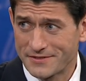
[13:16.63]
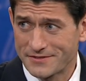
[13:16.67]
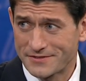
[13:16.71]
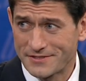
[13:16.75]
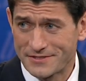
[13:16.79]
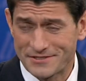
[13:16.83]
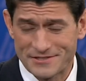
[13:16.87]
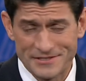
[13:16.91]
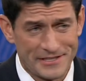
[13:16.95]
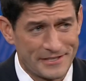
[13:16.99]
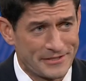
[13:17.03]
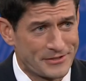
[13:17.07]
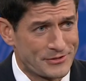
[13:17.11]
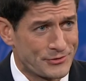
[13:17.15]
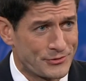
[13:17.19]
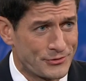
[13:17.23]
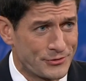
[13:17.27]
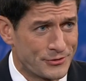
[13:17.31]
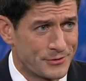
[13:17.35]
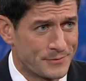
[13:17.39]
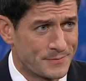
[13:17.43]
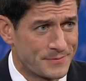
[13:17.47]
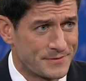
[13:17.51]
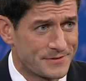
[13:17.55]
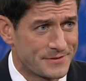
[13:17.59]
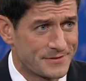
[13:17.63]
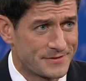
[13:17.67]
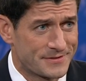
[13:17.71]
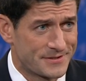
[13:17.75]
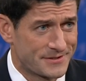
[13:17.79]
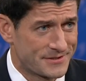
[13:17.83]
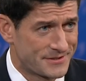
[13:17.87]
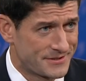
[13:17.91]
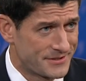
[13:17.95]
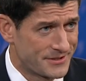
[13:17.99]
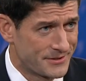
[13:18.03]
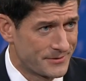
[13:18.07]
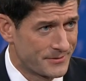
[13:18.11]
to send troops to
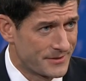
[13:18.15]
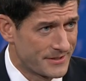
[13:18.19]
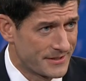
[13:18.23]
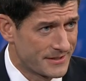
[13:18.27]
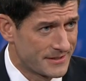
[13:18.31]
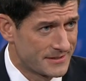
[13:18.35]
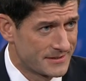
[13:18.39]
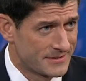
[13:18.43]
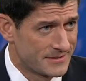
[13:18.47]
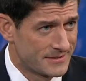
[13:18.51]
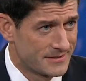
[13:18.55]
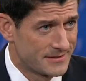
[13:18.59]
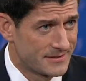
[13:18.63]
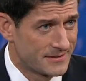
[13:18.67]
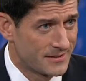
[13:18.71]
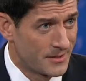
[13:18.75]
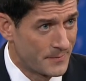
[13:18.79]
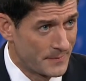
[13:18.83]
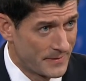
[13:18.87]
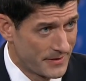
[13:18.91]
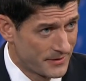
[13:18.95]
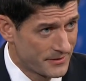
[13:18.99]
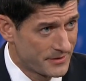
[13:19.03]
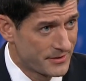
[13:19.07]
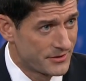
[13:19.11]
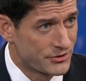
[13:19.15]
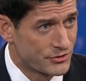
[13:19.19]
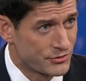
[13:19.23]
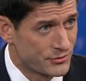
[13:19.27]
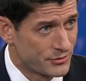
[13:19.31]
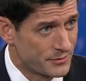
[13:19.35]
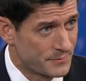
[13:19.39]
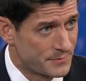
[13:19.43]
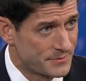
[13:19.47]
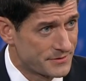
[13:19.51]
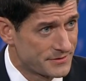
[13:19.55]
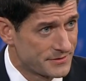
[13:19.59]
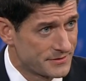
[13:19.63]
Syria, American
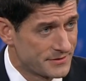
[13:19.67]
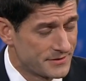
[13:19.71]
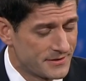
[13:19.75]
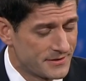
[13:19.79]
troops.